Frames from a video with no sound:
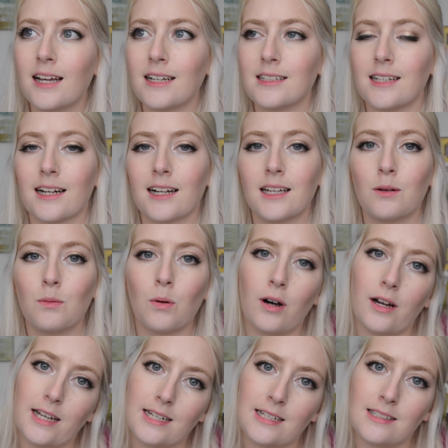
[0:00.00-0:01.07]
exactly
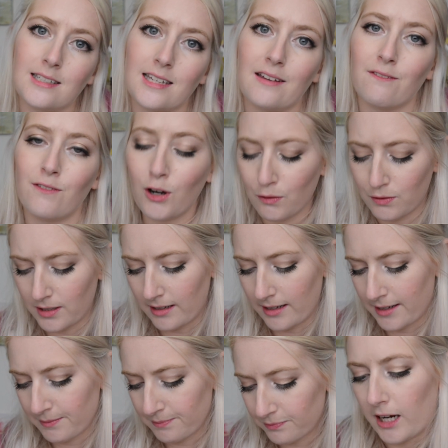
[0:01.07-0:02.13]
what is involved in
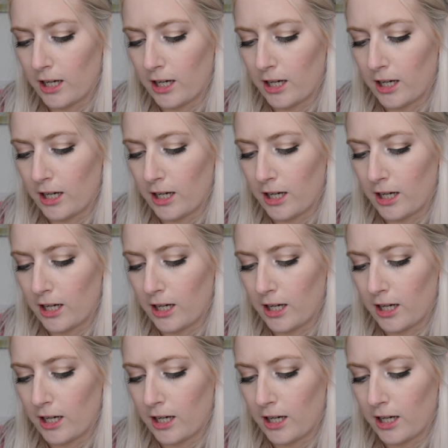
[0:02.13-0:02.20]
that.